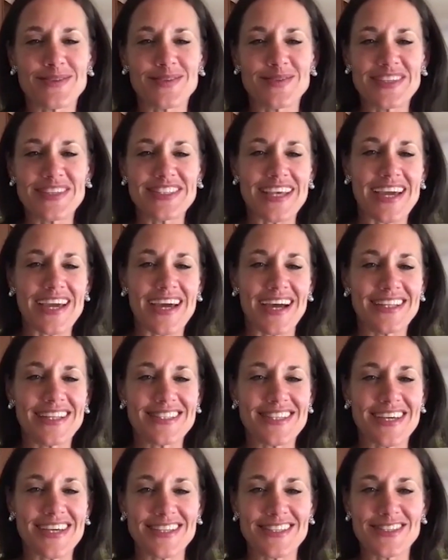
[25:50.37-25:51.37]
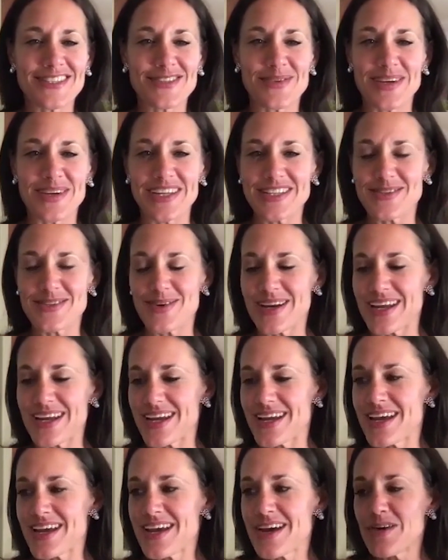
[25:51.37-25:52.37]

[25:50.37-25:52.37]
we say hindsight is 2020,